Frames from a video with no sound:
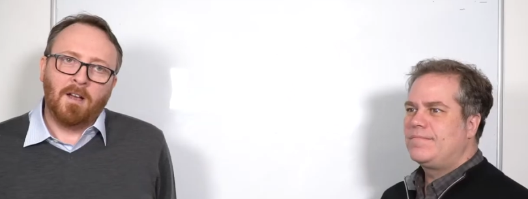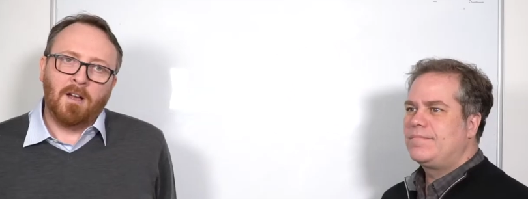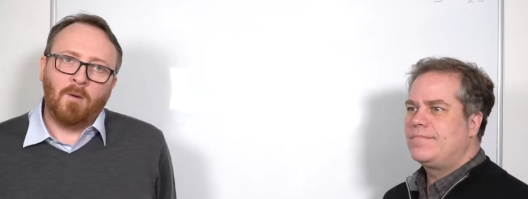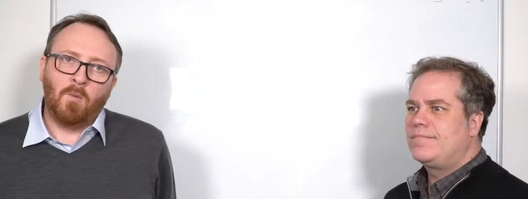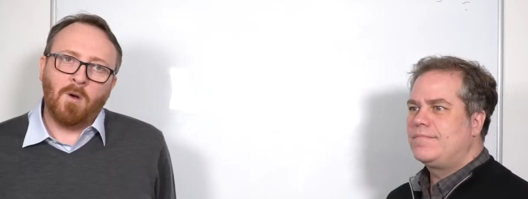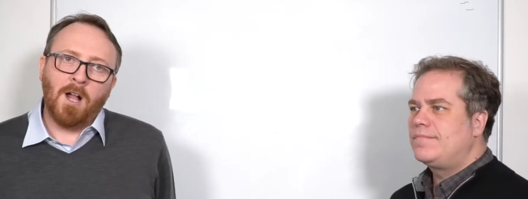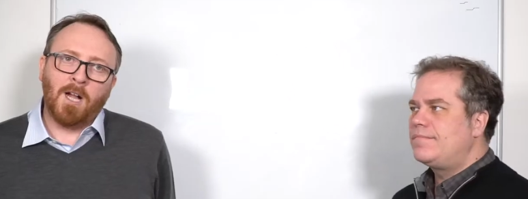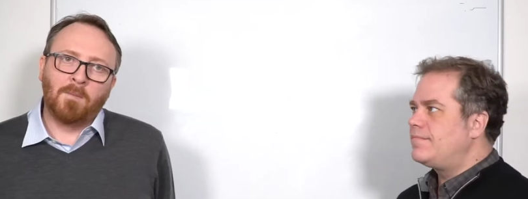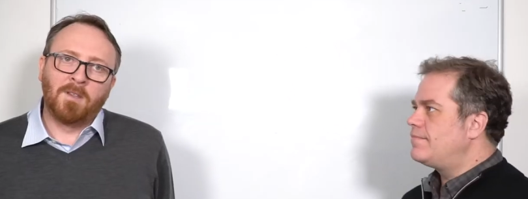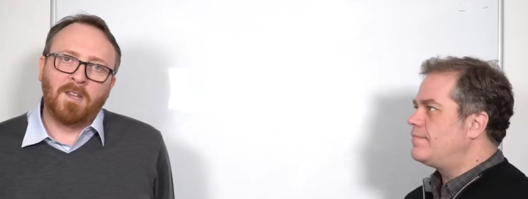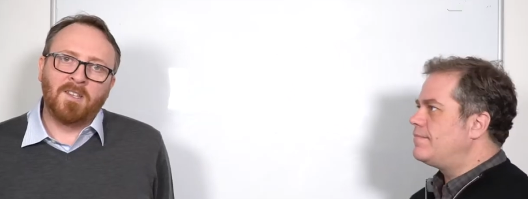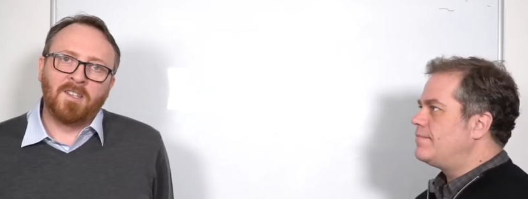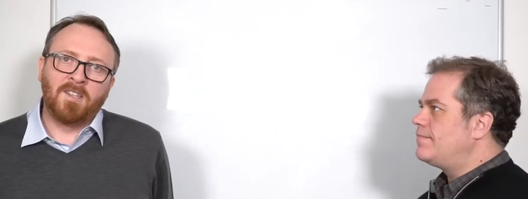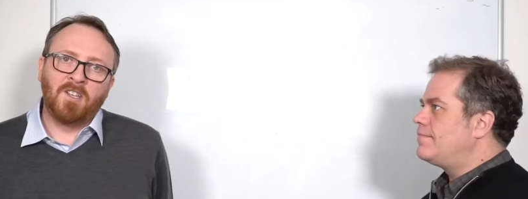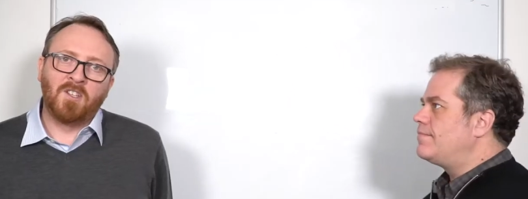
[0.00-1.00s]
Speaker 1: and welcome to
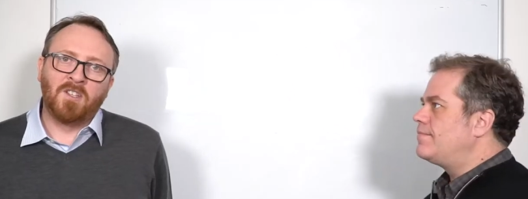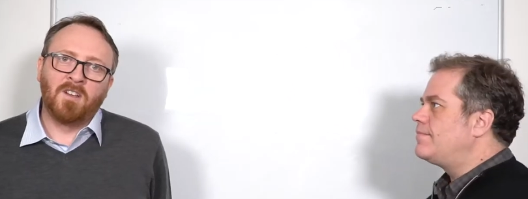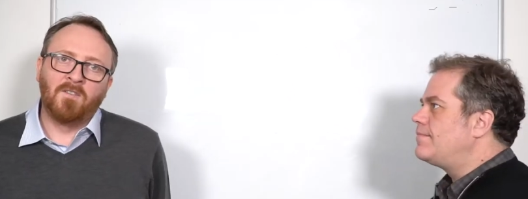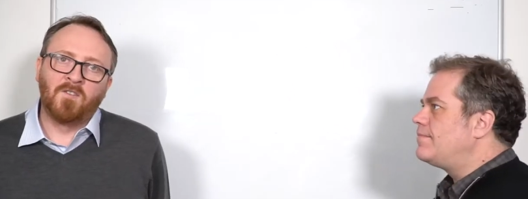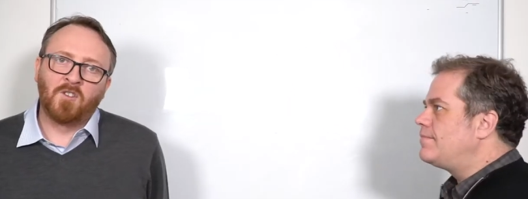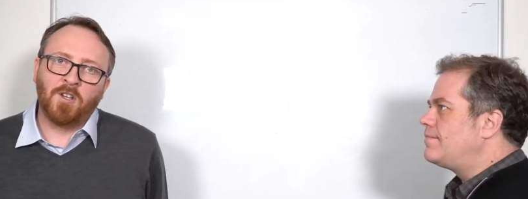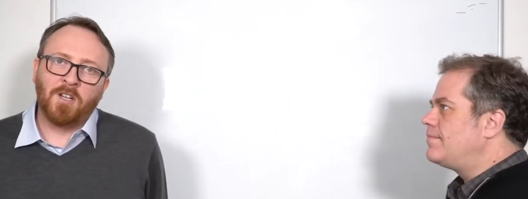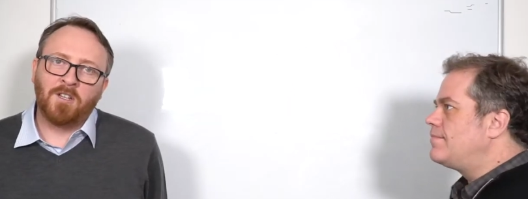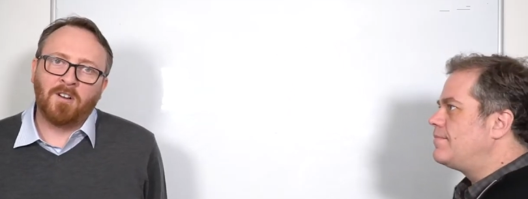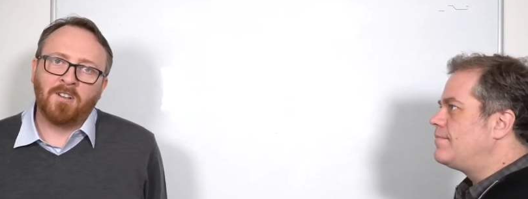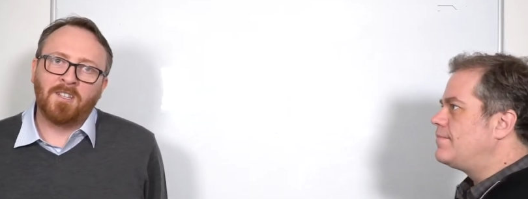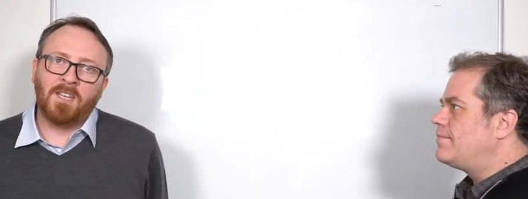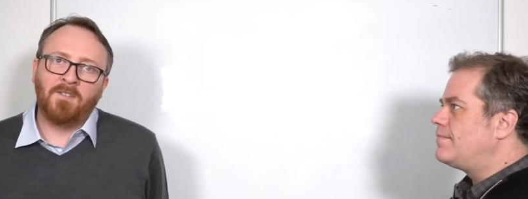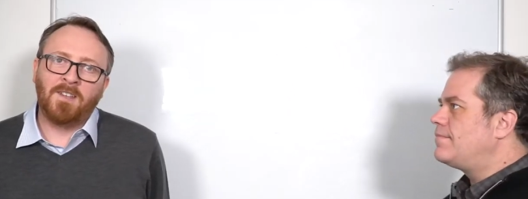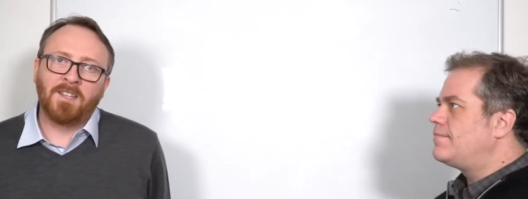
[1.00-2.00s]
this edition of Trader
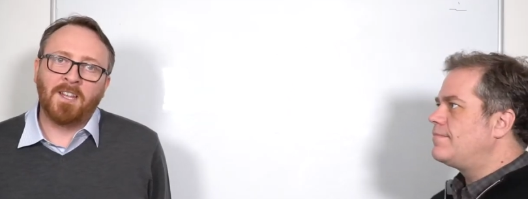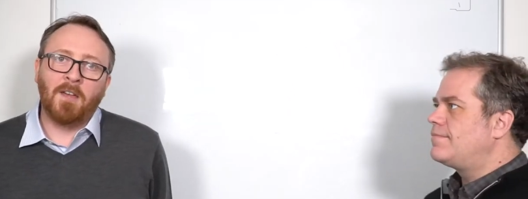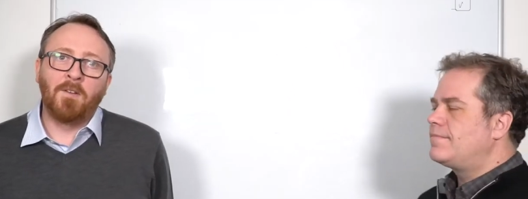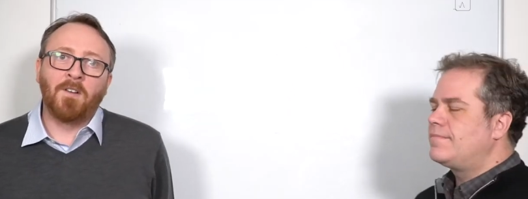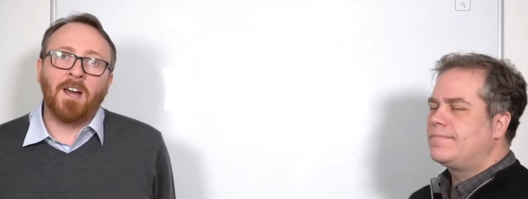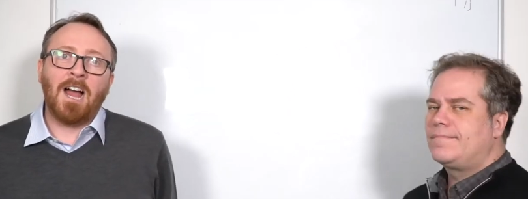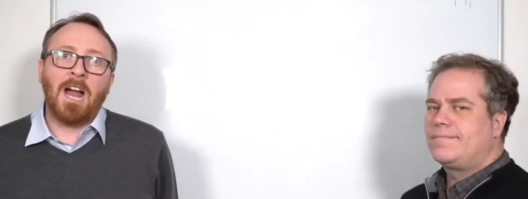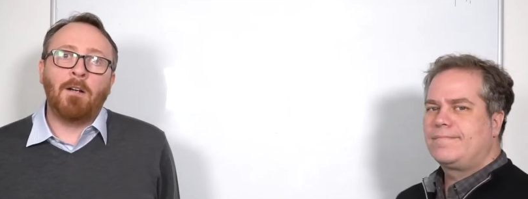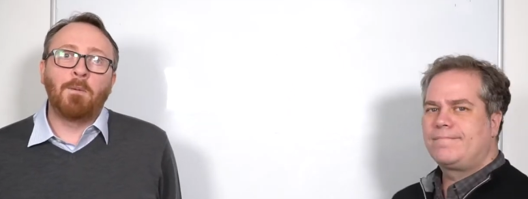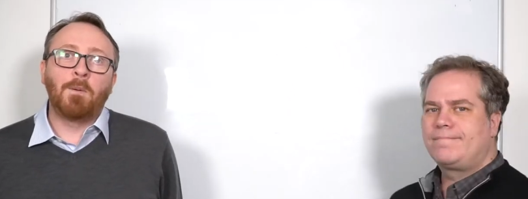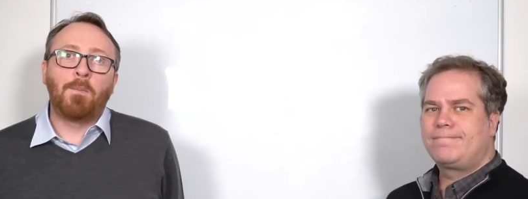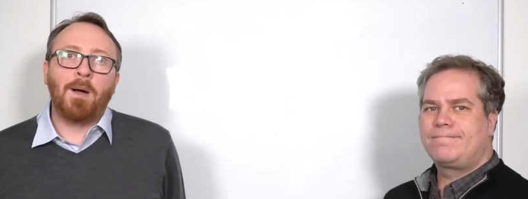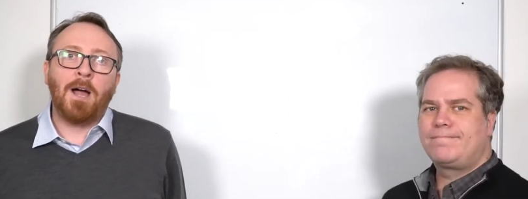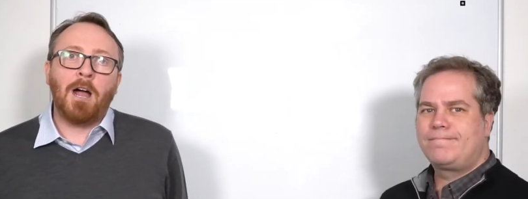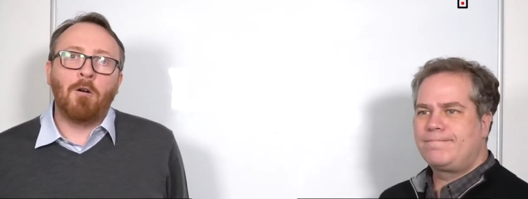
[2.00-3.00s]
Talk TV. Today we've got Ari
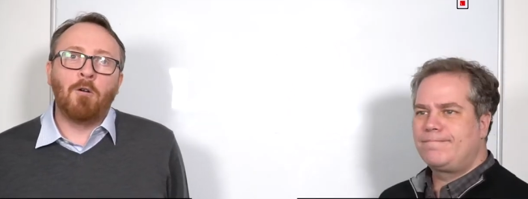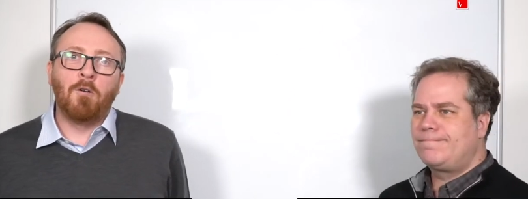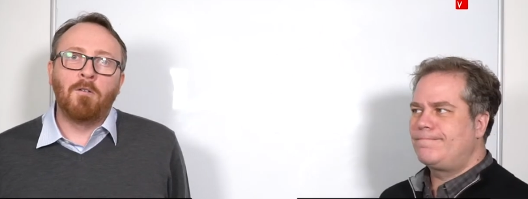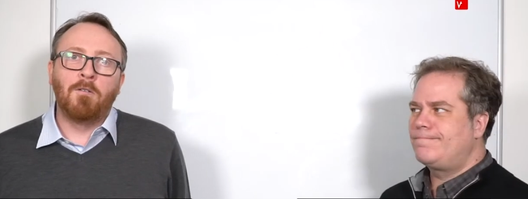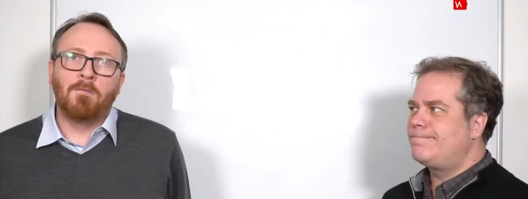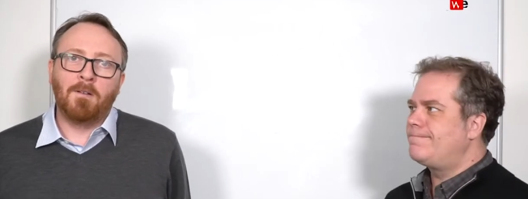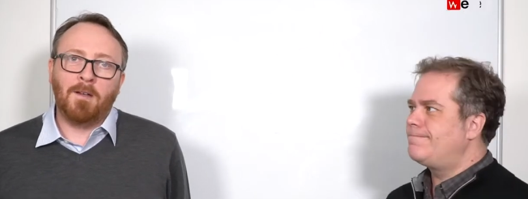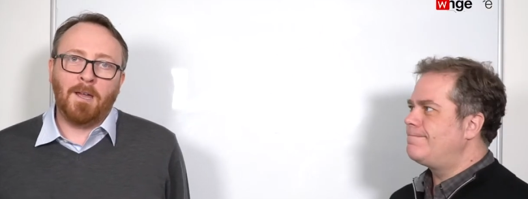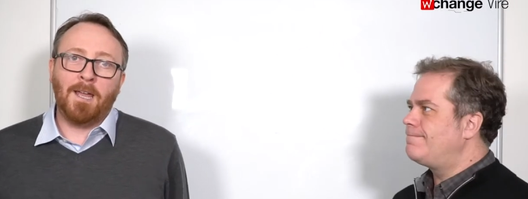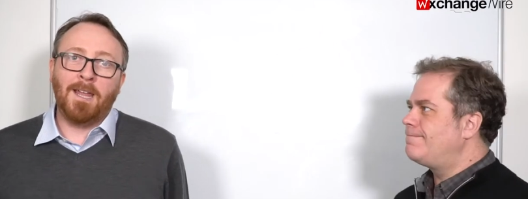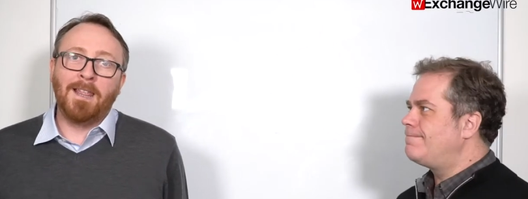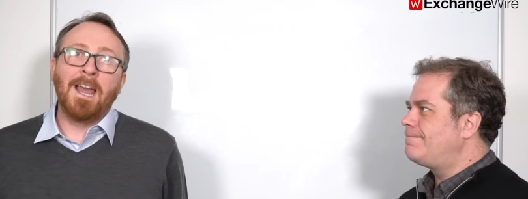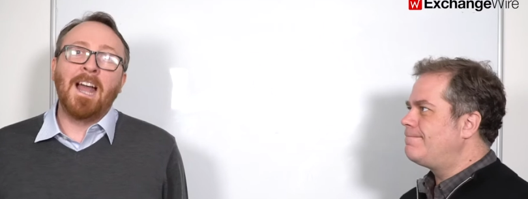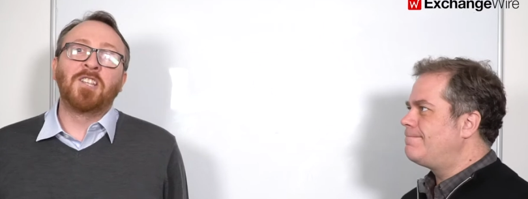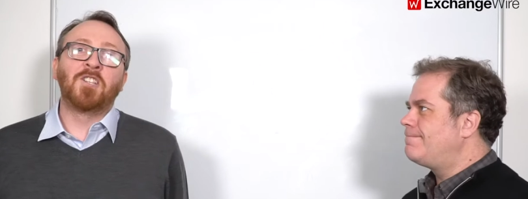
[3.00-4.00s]
Paparo,
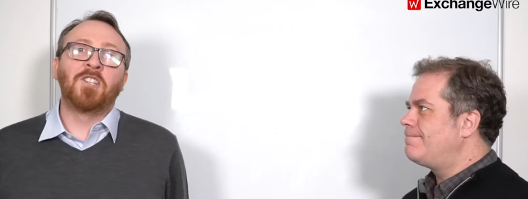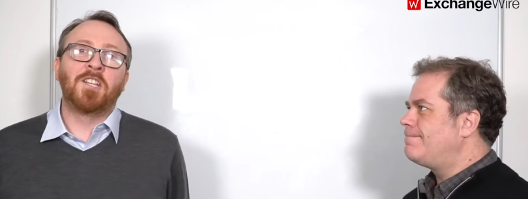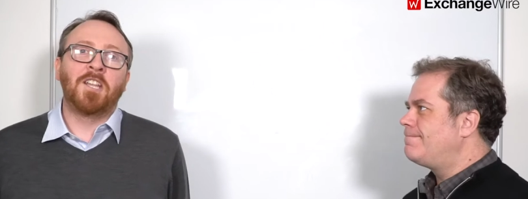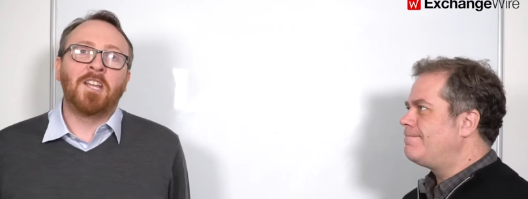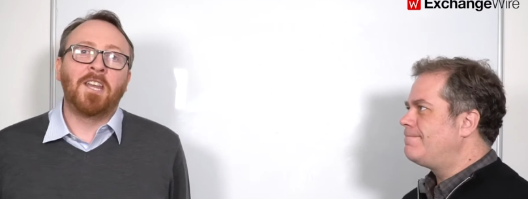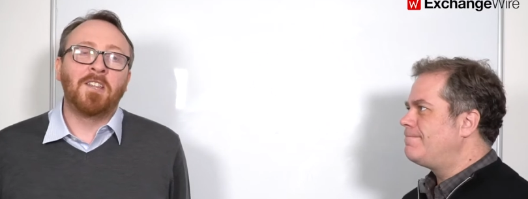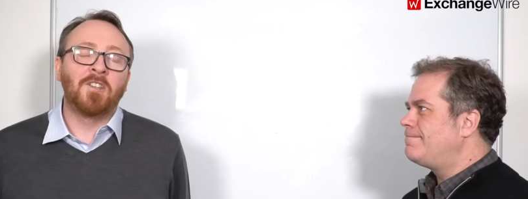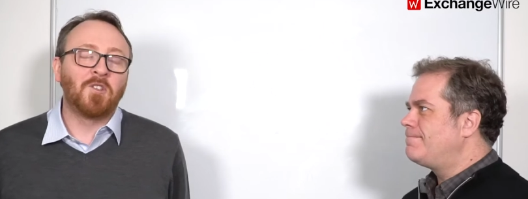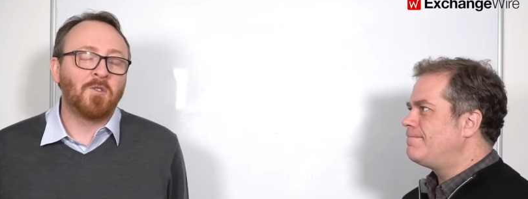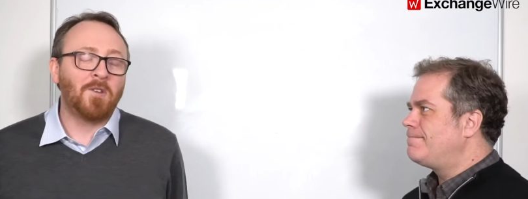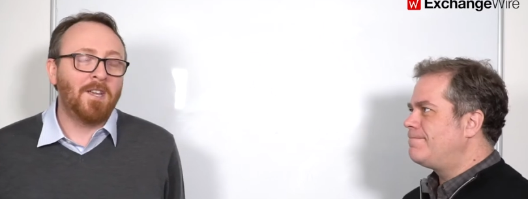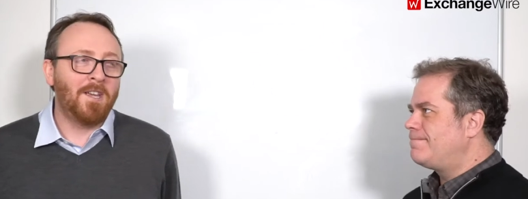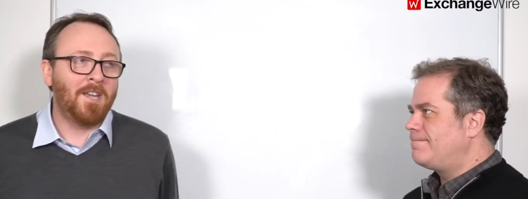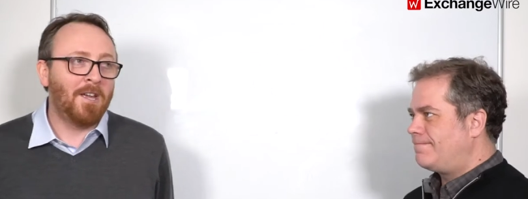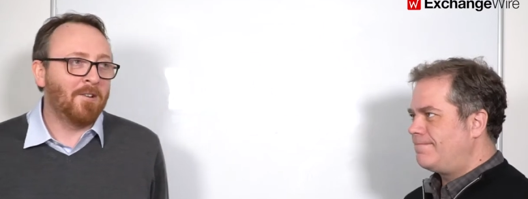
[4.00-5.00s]
a legend in the
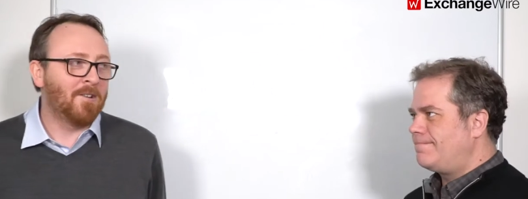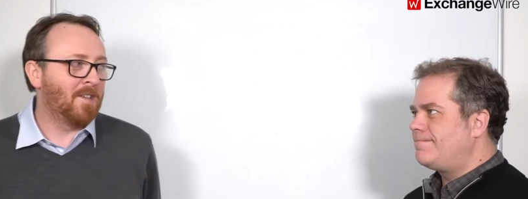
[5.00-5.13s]
industry, here